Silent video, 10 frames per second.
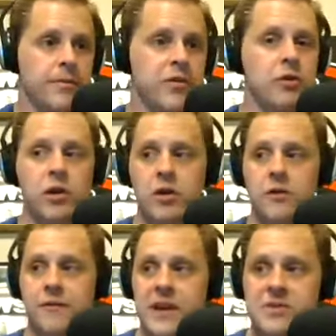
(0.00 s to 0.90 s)
You can go
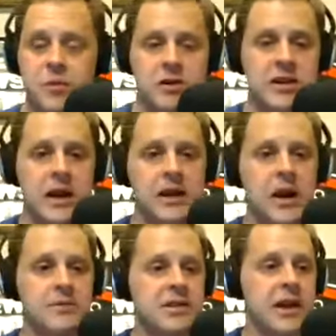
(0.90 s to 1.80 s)
to oh.
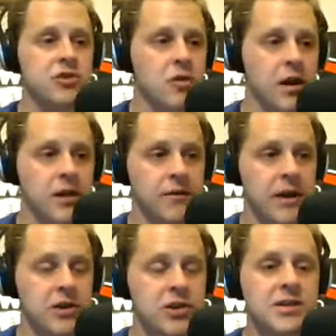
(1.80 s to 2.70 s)
facebook.com slash Schrock
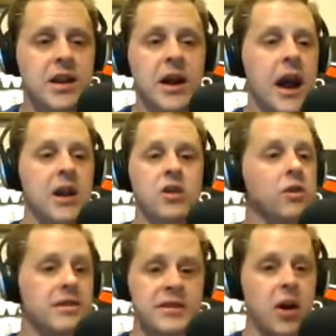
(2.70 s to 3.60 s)
Innovations and you
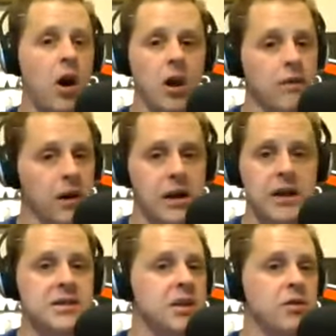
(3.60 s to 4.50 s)
can see all of our content.